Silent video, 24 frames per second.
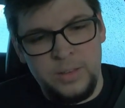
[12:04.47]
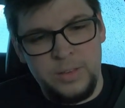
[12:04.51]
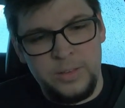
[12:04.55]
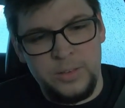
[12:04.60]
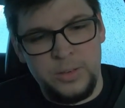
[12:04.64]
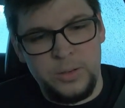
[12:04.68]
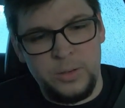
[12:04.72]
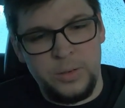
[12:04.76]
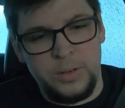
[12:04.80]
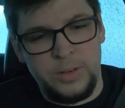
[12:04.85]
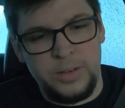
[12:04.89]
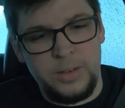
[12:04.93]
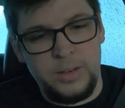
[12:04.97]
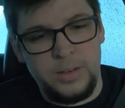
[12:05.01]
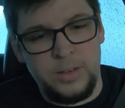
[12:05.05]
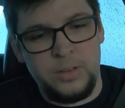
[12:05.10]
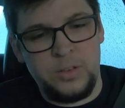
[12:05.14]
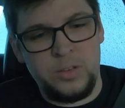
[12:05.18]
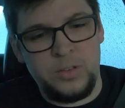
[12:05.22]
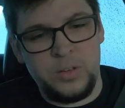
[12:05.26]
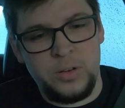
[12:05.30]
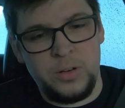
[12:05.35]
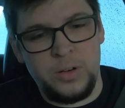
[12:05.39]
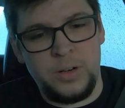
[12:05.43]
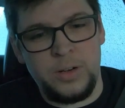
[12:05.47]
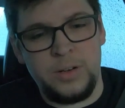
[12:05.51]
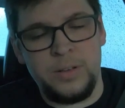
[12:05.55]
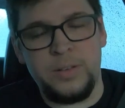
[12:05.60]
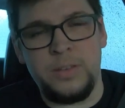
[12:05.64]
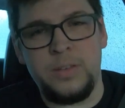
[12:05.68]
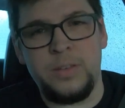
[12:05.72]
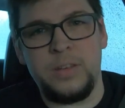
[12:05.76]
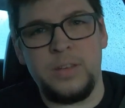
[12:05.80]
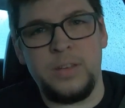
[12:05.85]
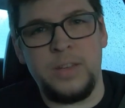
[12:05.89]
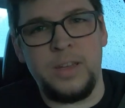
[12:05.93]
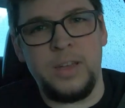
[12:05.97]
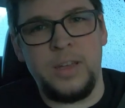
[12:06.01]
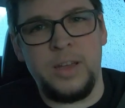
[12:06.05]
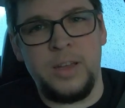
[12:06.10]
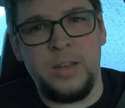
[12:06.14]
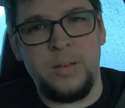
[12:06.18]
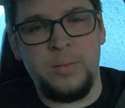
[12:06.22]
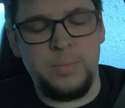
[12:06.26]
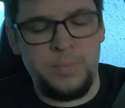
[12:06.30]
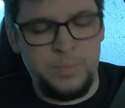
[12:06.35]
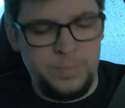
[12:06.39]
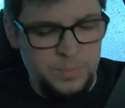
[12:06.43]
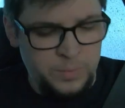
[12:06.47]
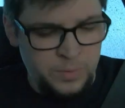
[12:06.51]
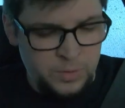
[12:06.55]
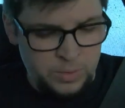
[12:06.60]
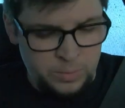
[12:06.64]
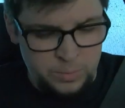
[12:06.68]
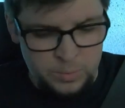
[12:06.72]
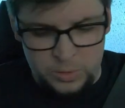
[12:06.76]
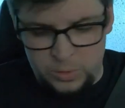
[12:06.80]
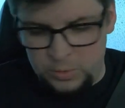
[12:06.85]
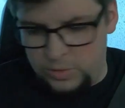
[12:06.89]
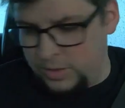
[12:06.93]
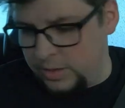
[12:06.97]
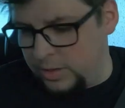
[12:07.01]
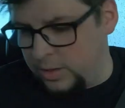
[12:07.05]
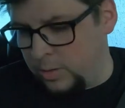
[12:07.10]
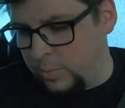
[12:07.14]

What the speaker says: the old Indy Stars motel